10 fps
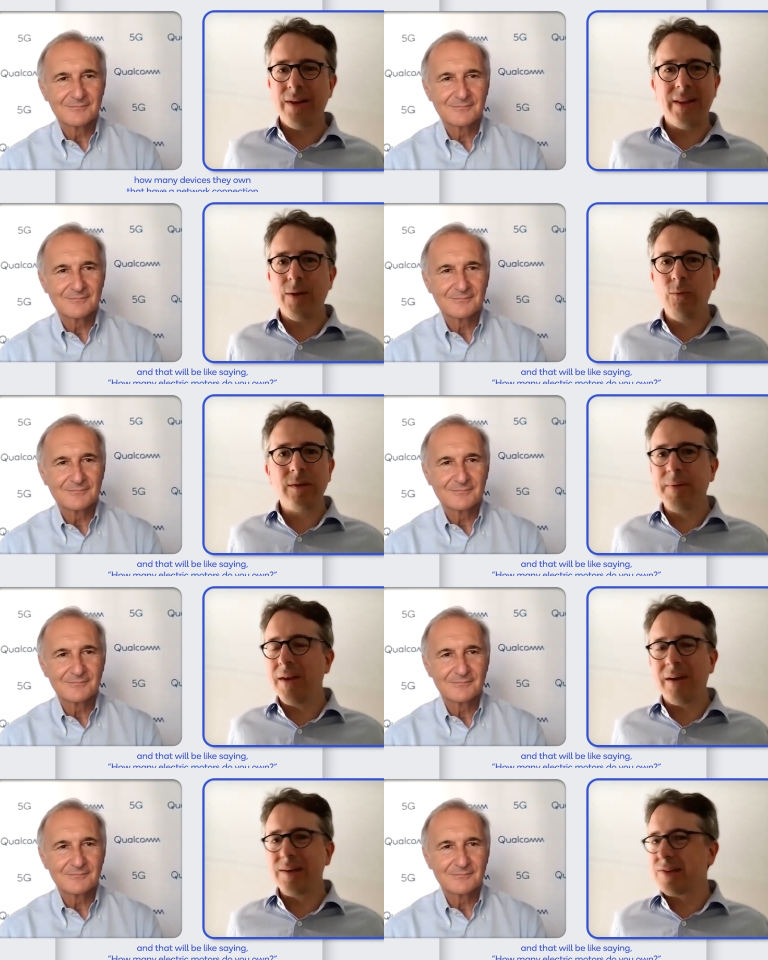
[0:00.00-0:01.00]
Speaker 1: And that will be
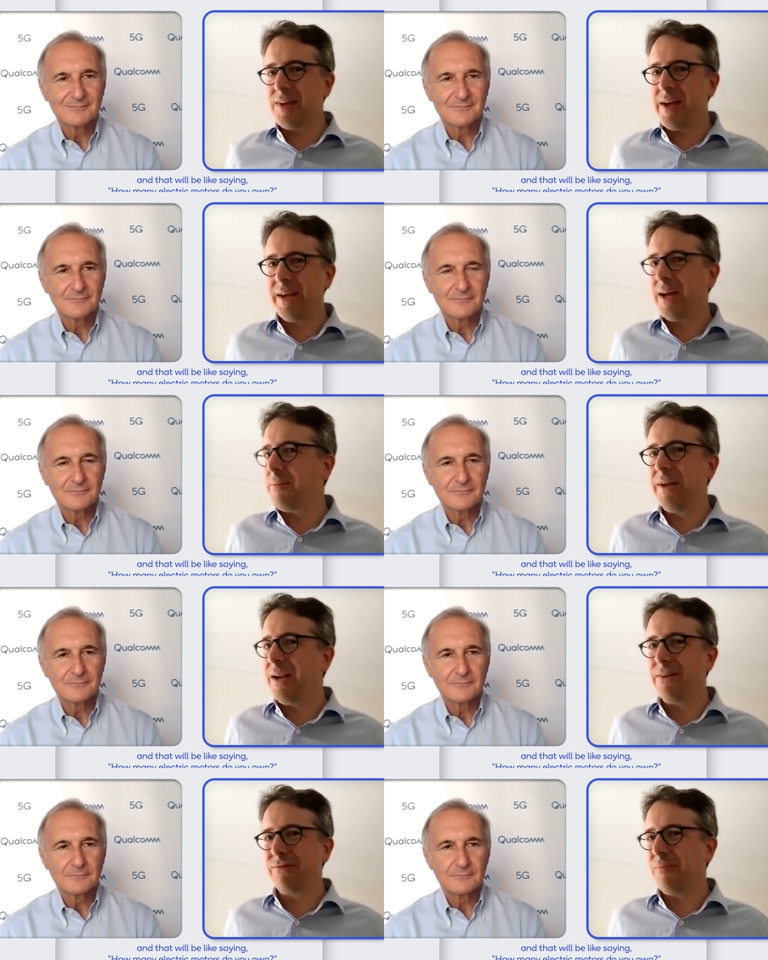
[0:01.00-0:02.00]
like saying how many
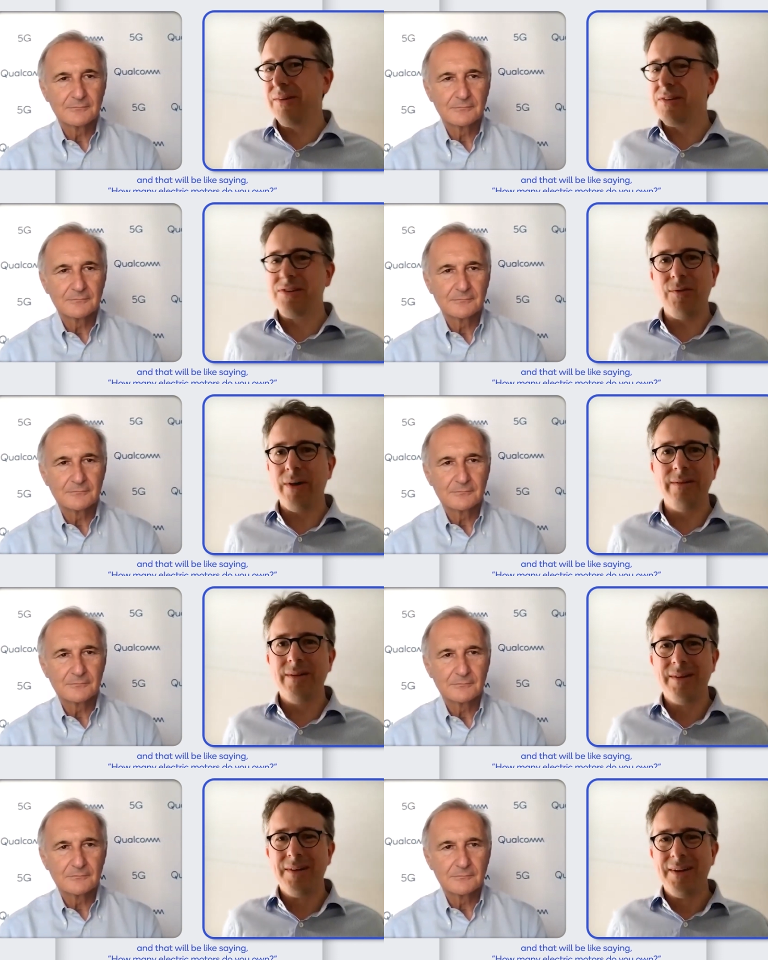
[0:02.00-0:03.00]
electric motors do you own.
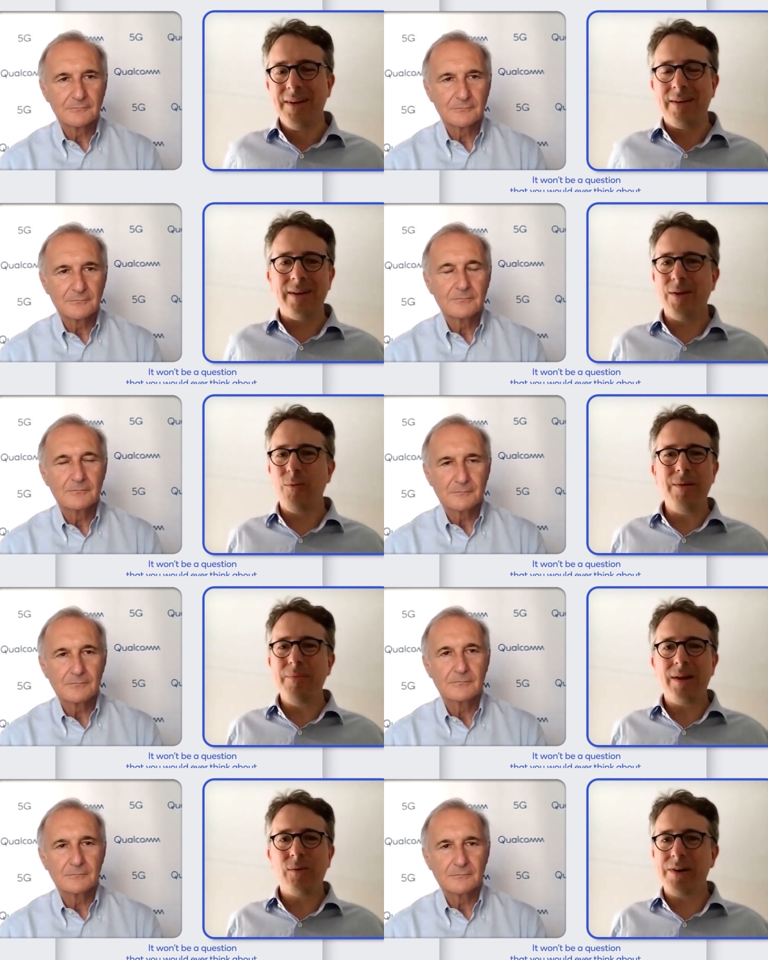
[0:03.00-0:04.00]
Like, it
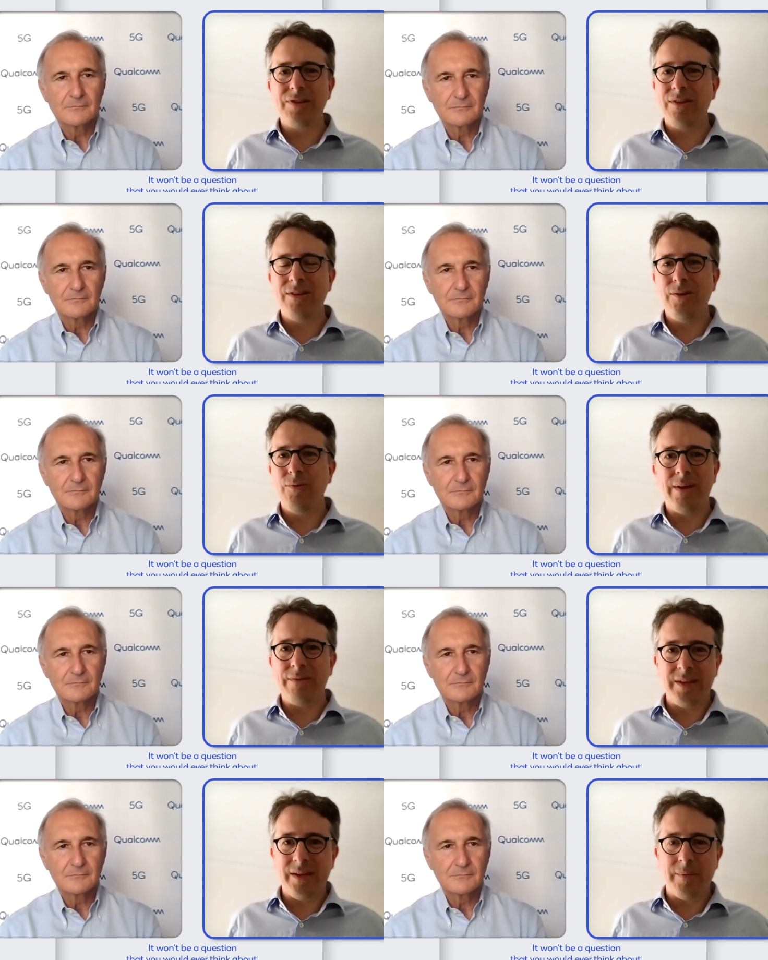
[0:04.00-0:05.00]
won't be a question that you would
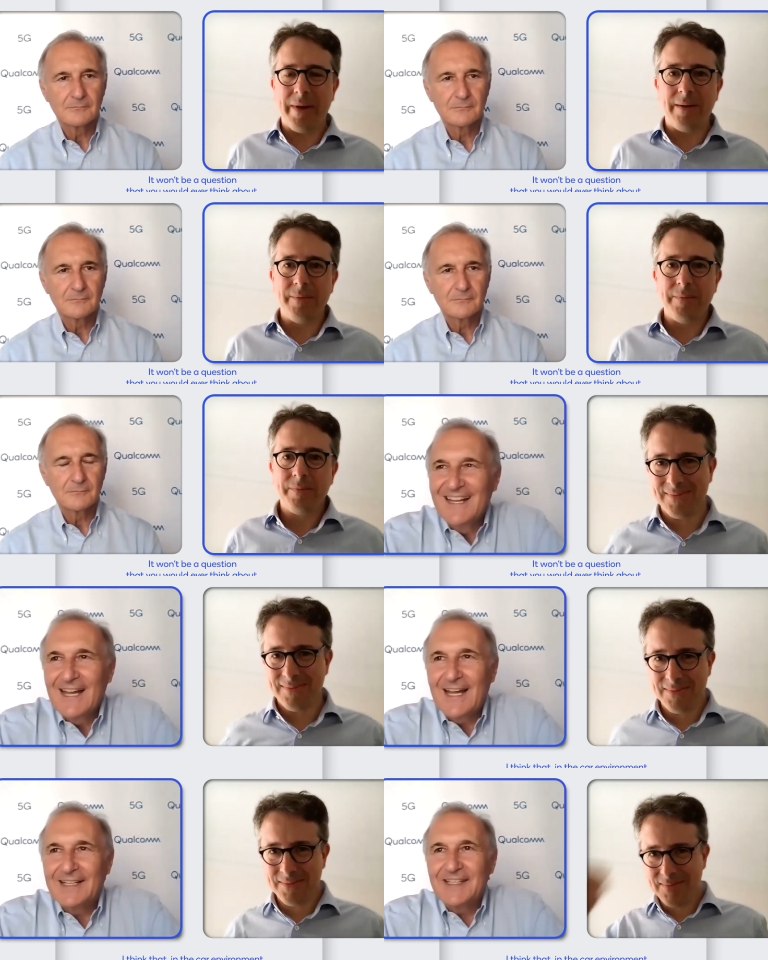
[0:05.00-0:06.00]
ever think about.
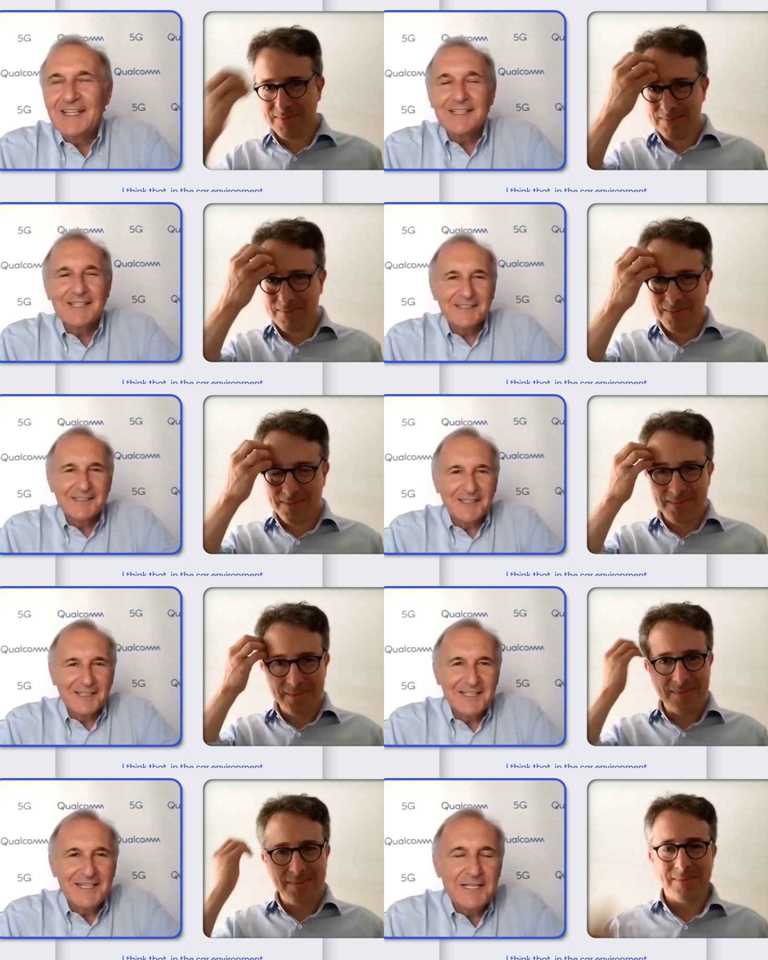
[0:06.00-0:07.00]
Speaker 2: I think that
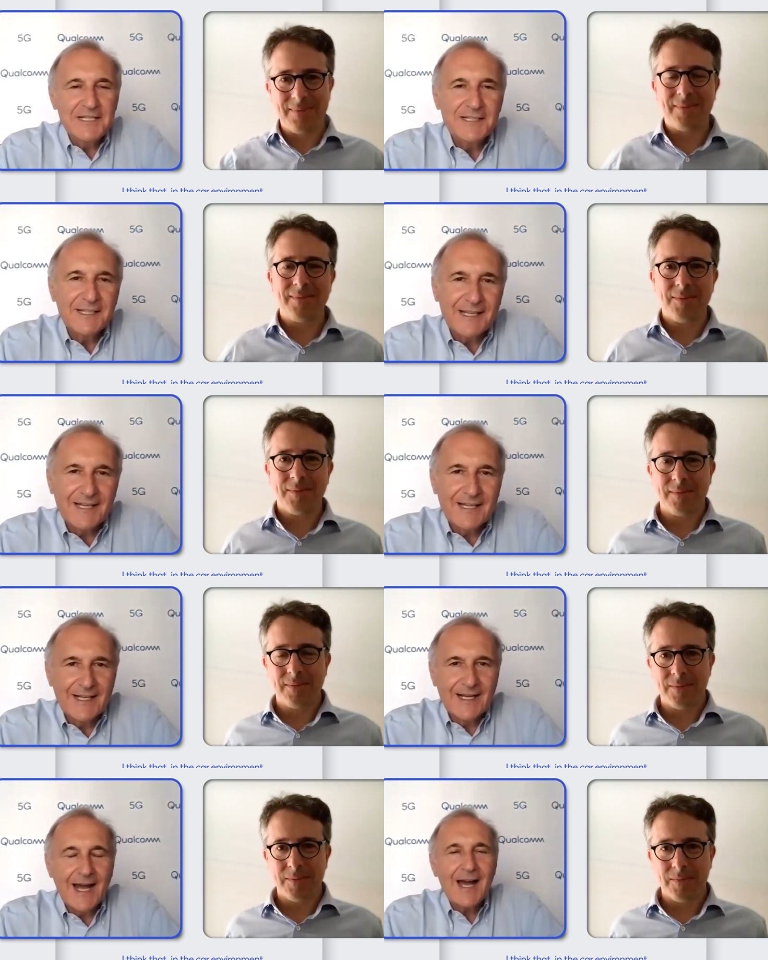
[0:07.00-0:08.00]
uh, in the
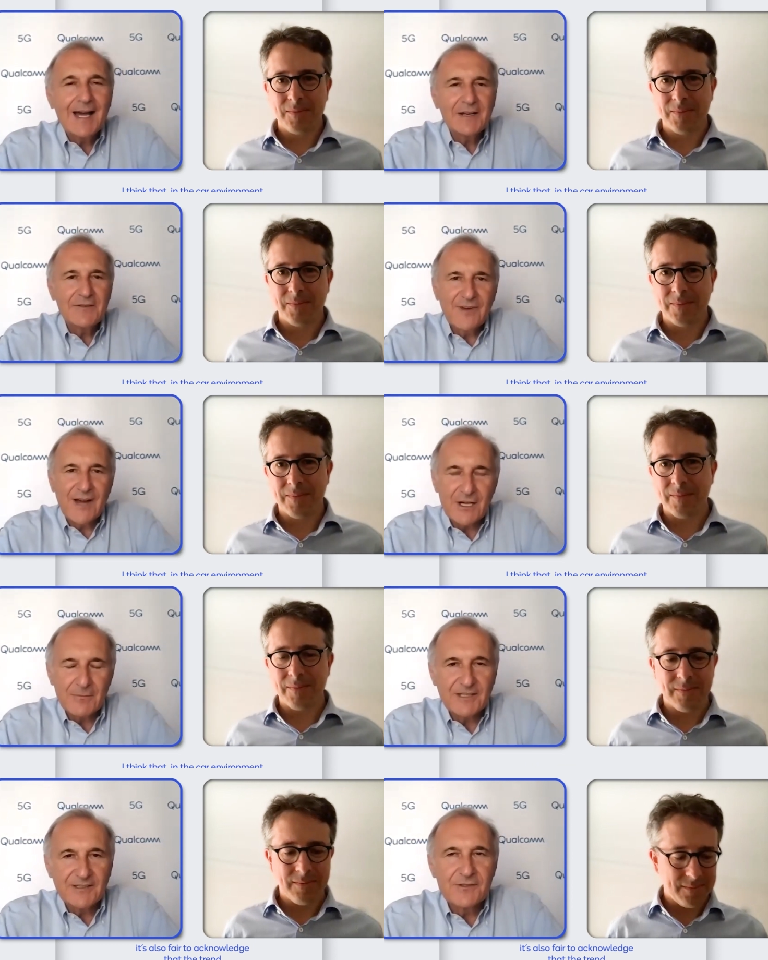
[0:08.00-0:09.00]
car
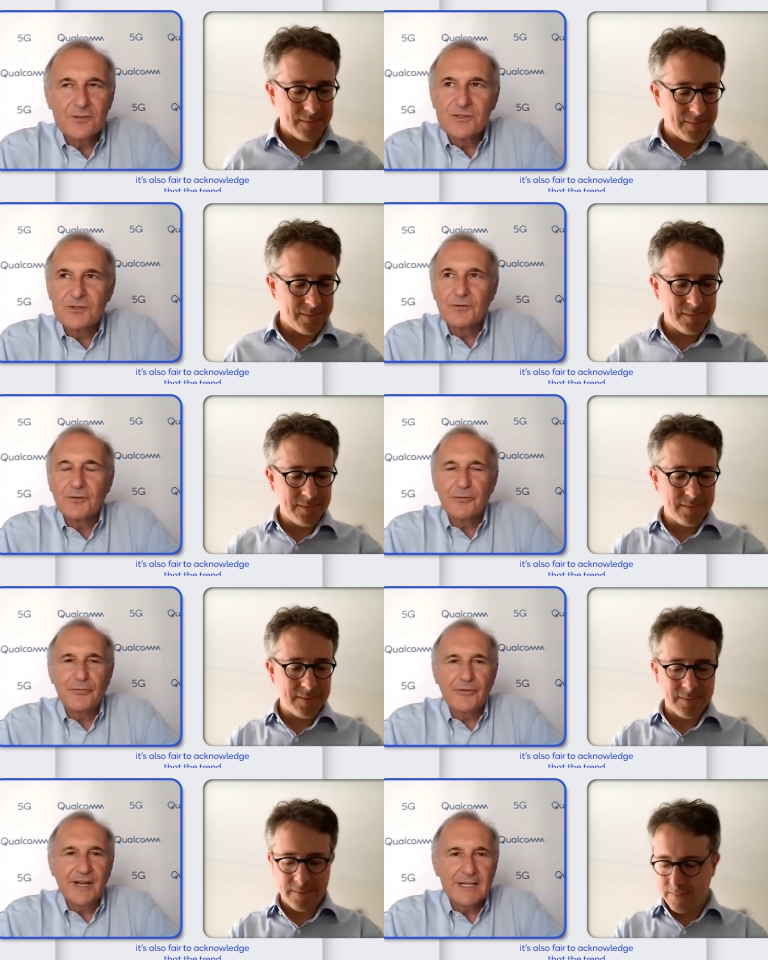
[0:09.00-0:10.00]
environment, is also
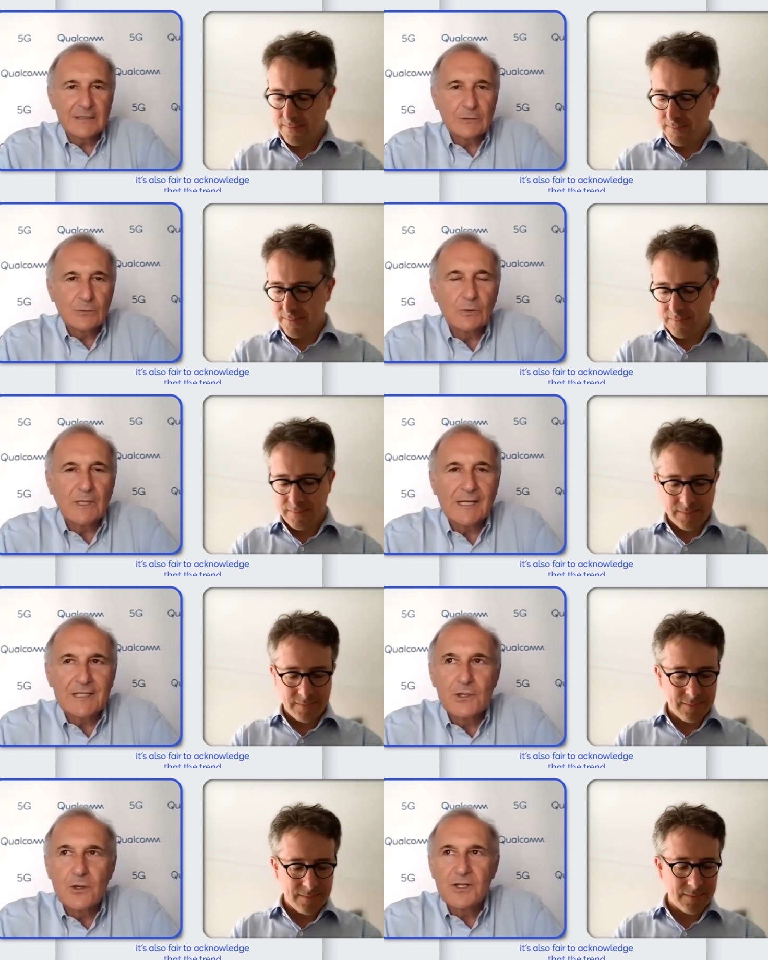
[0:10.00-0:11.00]
fair to
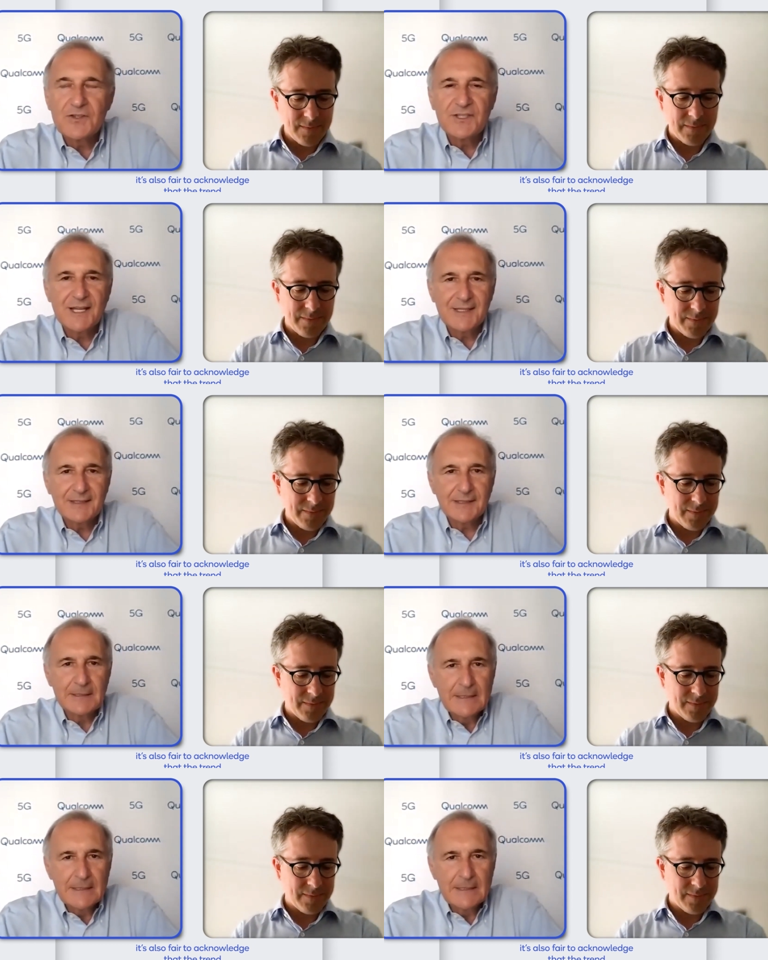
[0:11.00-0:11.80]
acknowledge that uh,